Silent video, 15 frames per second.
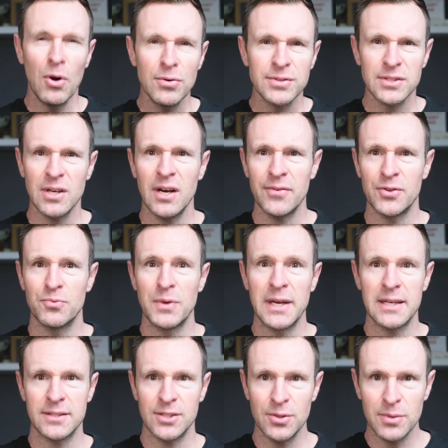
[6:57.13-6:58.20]
most often we
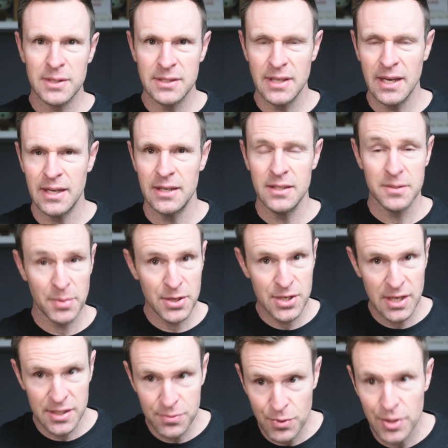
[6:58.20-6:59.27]
get so excited,
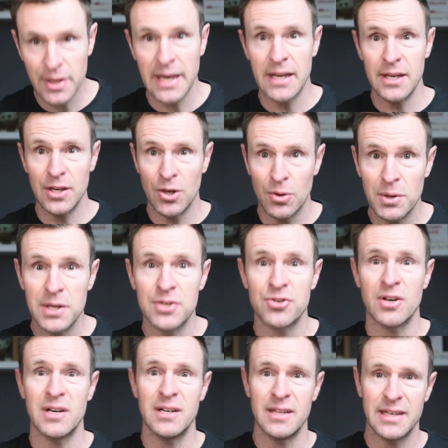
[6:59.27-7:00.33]
especially as we're getting going,
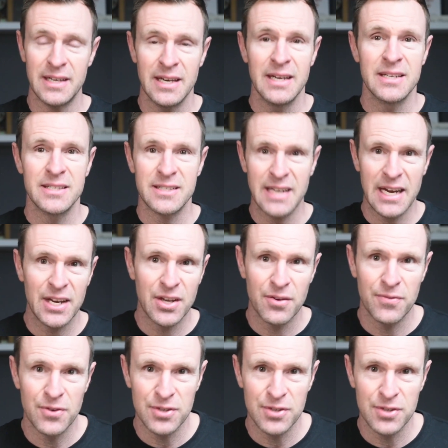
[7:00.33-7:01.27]
trying to stack